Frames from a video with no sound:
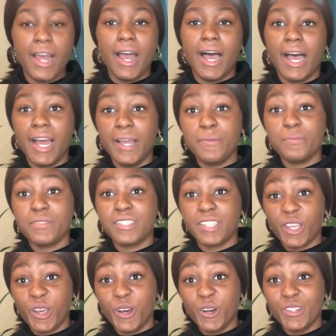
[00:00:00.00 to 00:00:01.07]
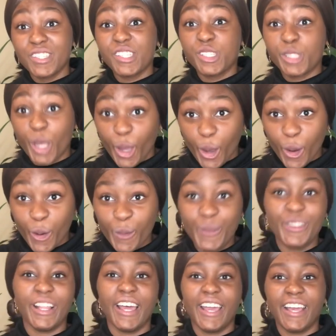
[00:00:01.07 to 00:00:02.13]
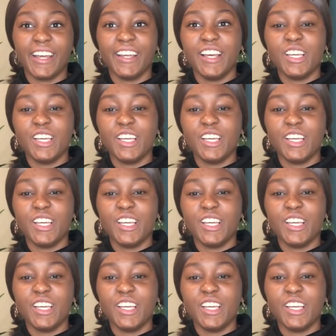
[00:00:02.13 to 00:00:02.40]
I'm single, like,